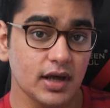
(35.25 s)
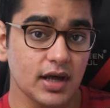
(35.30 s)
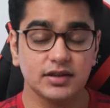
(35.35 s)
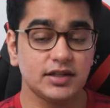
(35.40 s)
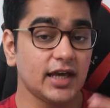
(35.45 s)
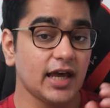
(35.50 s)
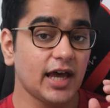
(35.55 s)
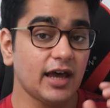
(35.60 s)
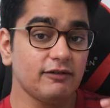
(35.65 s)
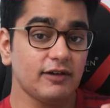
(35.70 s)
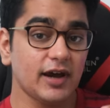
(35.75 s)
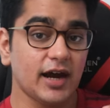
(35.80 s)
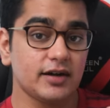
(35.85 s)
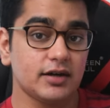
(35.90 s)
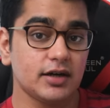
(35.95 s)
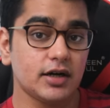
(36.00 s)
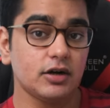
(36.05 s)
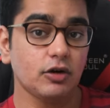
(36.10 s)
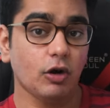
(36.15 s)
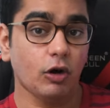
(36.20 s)
They have
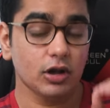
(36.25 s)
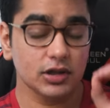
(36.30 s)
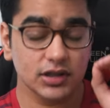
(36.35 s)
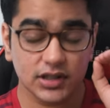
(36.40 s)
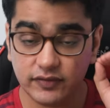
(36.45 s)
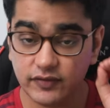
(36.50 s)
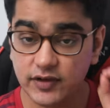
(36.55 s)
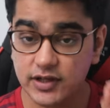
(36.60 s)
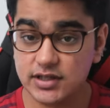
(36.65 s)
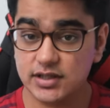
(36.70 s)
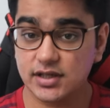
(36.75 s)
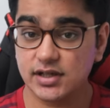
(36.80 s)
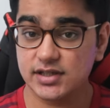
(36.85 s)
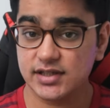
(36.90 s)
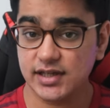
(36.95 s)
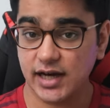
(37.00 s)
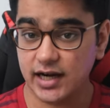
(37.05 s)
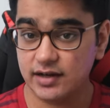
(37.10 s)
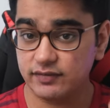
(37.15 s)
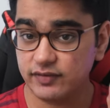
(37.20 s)
added all the
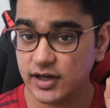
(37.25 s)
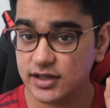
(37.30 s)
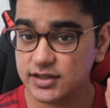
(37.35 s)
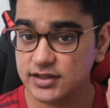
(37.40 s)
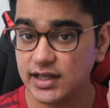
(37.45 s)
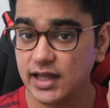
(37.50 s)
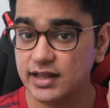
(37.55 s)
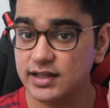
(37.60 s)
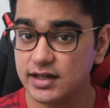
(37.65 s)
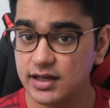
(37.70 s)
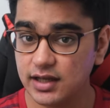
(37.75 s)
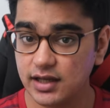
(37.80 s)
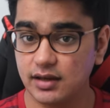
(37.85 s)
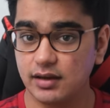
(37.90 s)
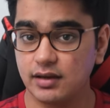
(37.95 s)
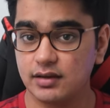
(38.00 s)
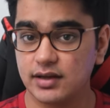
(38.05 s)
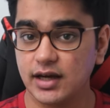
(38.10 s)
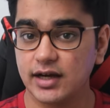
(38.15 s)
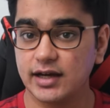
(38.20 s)
features and
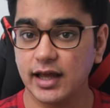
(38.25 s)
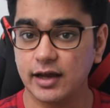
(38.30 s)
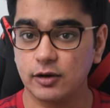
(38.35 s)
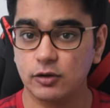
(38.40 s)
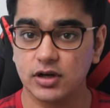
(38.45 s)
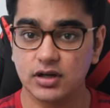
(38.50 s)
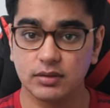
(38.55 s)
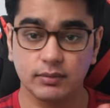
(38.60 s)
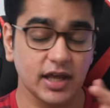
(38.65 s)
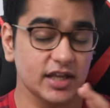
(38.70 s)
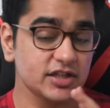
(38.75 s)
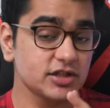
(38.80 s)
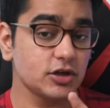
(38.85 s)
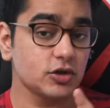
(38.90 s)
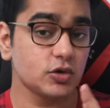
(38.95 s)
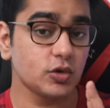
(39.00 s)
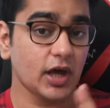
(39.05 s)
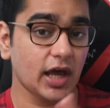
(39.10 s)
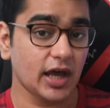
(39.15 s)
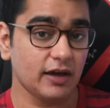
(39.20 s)
functionality that I could
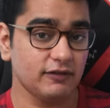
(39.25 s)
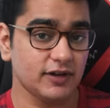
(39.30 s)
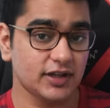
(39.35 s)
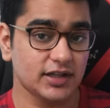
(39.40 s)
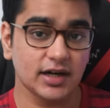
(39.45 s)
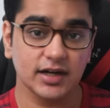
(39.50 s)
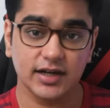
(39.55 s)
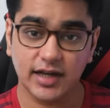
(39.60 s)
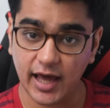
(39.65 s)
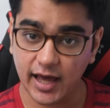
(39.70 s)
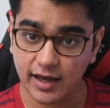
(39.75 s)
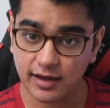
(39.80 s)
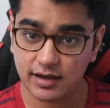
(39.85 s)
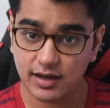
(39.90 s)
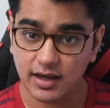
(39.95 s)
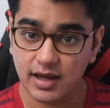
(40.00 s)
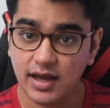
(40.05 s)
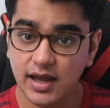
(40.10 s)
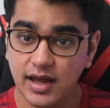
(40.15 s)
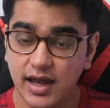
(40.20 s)
imagine to have in a
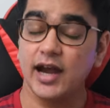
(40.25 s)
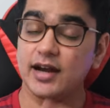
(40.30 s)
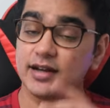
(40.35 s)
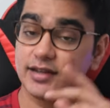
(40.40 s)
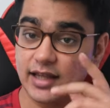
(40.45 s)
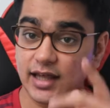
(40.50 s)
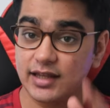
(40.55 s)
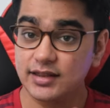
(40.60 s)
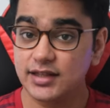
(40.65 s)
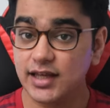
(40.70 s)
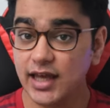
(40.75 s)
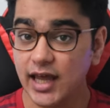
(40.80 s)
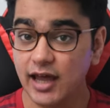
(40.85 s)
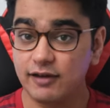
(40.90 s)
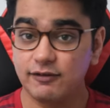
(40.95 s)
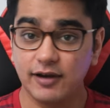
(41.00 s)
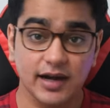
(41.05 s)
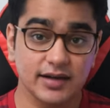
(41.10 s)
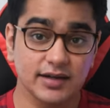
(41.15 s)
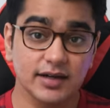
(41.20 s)
DAC and then they
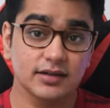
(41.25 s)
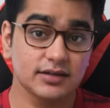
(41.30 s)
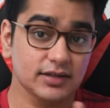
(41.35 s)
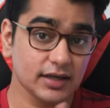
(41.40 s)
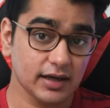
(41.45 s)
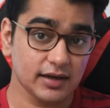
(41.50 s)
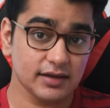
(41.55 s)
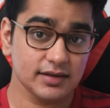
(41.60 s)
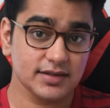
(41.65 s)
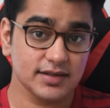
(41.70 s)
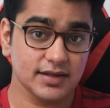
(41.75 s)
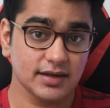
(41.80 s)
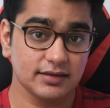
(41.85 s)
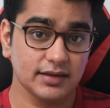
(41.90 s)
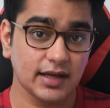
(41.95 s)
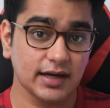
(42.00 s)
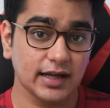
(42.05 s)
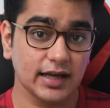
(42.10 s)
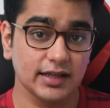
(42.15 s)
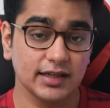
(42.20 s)
have added things
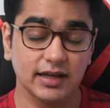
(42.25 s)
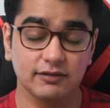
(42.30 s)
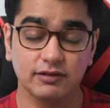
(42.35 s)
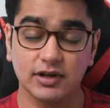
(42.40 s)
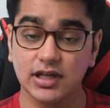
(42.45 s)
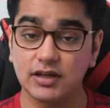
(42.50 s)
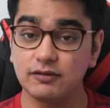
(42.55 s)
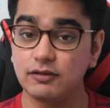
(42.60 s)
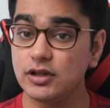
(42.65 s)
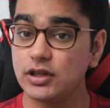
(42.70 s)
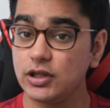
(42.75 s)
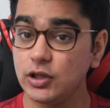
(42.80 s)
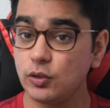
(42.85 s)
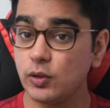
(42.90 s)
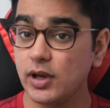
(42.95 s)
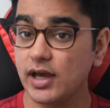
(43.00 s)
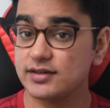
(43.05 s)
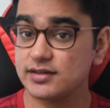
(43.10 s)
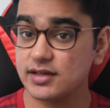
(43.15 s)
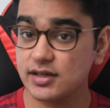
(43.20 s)
that I never even
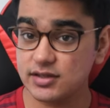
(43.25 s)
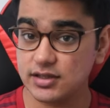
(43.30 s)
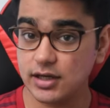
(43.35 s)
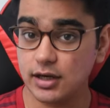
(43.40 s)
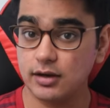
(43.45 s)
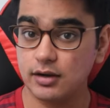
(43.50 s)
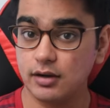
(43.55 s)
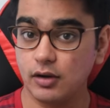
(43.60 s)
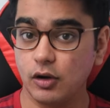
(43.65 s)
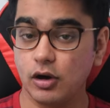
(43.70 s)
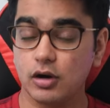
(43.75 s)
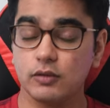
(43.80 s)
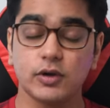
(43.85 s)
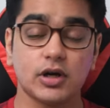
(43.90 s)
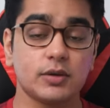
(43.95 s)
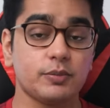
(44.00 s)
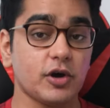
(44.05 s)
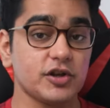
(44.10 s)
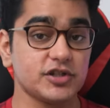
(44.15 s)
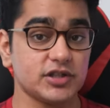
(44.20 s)
knew existed or
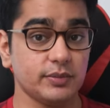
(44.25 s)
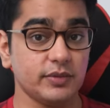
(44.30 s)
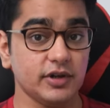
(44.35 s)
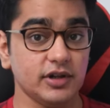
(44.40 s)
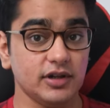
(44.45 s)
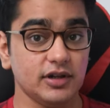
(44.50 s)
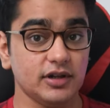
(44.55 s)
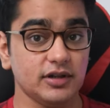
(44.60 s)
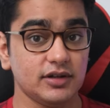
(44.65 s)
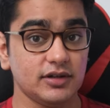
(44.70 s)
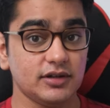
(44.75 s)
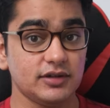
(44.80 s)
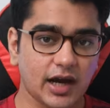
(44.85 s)
were possible.